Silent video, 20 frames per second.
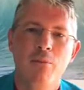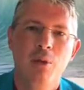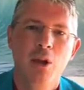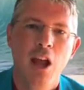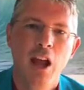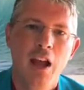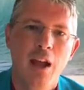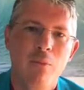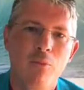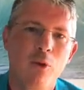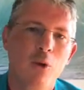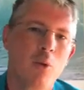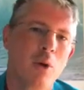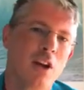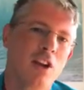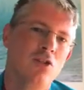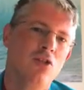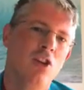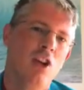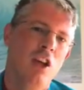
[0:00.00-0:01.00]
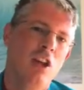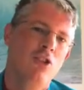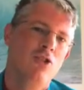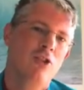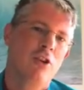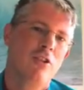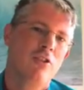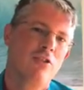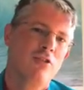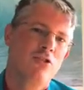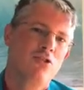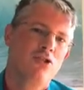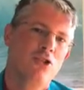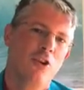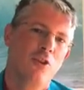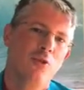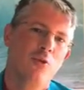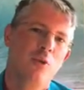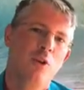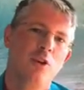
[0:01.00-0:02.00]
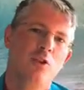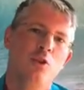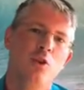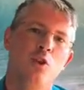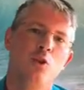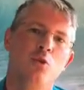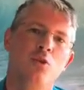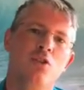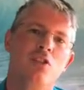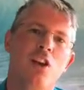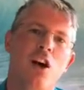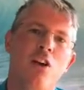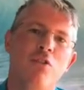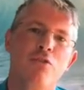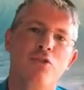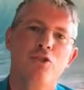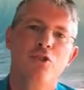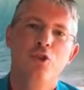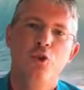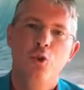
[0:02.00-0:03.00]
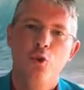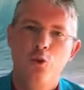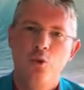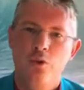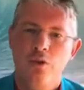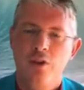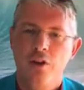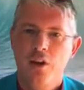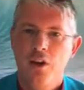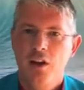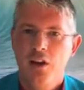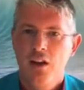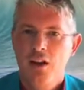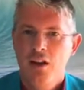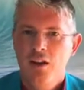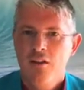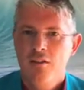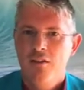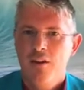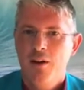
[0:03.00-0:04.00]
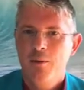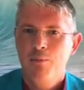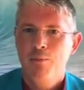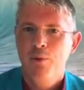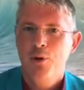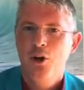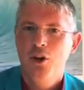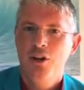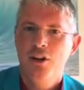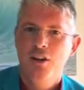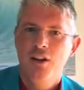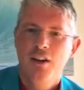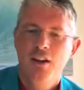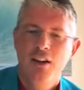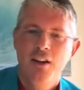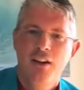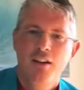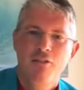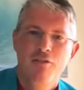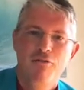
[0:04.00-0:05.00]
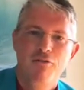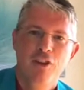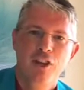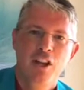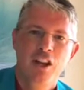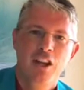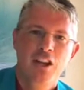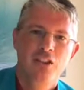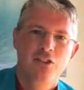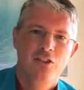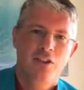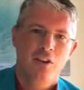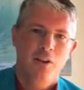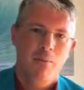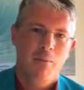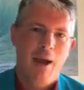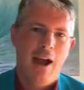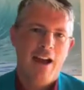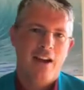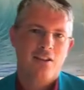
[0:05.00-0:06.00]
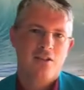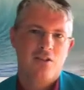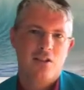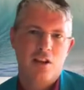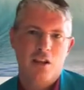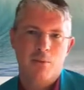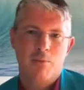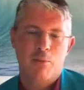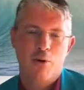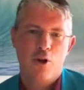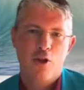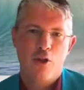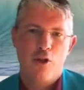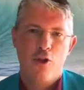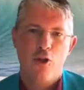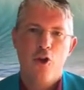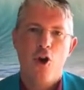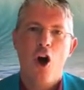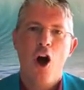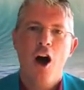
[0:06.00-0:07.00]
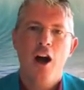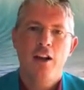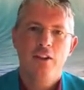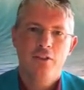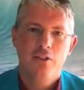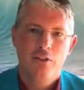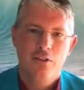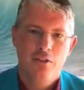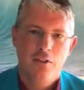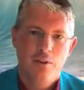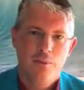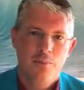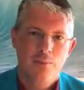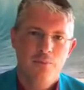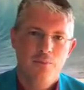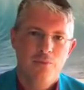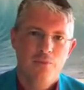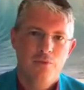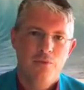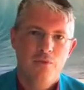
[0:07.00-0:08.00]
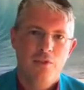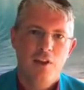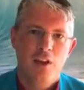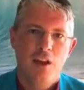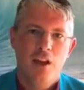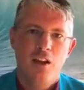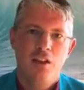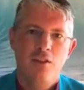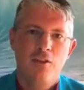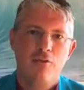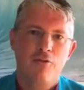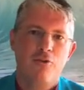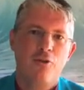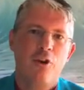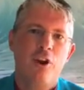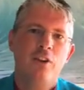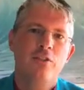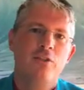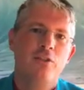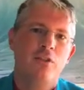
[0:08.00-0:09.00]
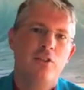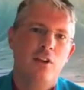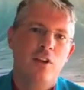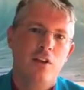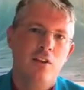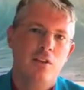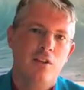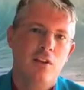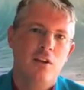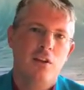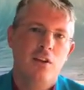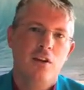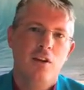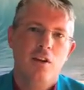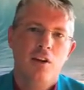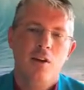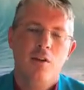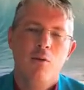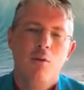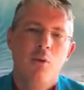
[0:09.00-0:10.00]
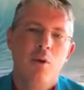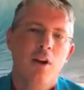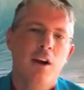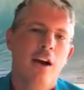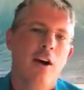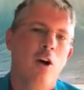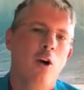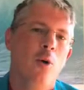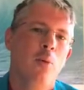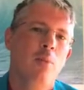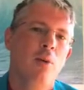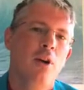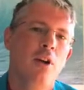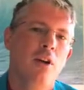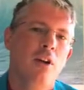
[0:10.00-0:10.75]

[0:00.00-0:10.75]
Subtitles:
blame. We want to teach our children to self-soothe, right? Put feelings in the back seat, put thoughts in the front seat. We want to help